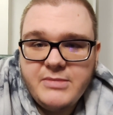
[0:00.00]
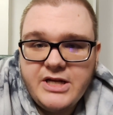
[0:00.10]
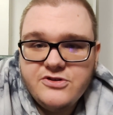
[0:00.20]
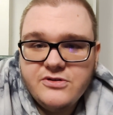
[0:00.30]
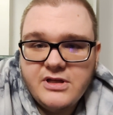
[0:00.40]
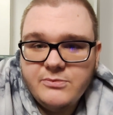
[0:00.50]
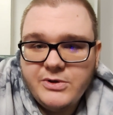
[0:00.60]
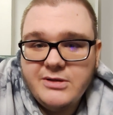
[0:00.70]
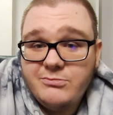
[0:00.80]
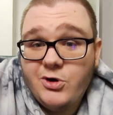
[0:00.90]
major, like
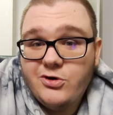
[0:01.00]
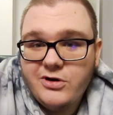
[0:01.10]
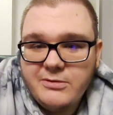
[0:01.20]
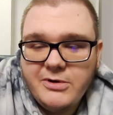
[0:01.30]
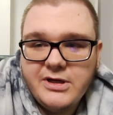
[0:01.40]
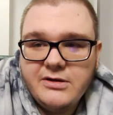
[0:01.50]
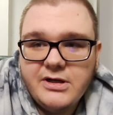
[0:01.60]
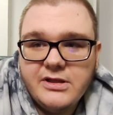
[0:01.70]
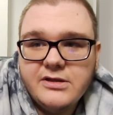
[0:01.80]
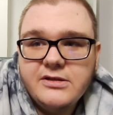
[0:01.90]
we didn't murder anybody or
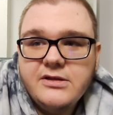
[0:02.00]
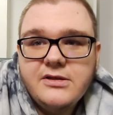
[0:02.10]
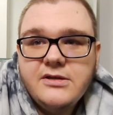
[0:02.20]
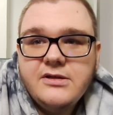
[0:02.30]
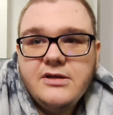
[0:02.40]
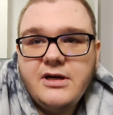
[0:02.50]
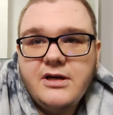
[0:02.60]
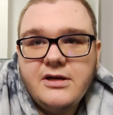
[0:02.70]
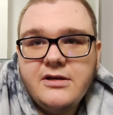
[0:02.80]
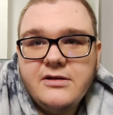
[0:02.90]
anything.
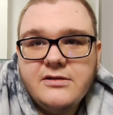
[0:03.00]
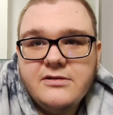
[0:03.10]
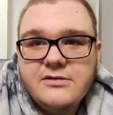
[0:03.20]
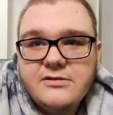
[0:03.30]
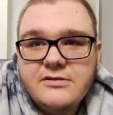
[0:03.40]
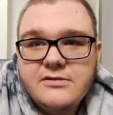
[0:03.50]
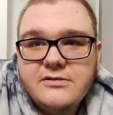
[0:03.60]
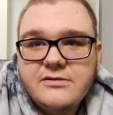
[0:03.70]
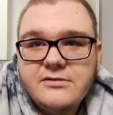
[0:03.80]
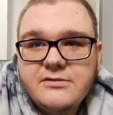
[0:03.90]
But
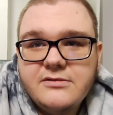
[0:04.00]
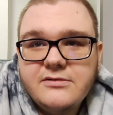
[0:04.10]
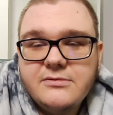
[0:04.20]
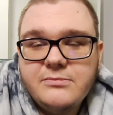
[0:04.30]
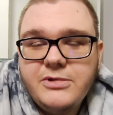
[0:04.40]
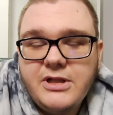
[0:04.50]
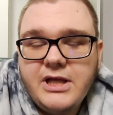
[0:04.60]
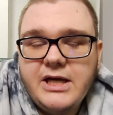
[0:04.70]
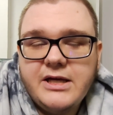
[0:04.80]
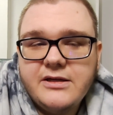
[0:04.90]

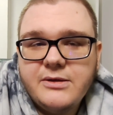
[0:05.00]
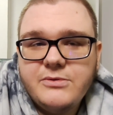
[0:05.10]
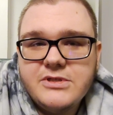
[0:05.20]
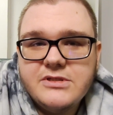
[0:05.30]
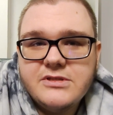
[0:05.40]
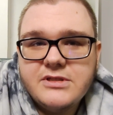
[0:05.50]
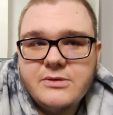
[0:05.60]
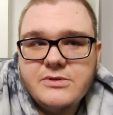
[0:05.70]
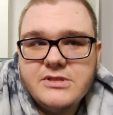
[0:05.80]
it was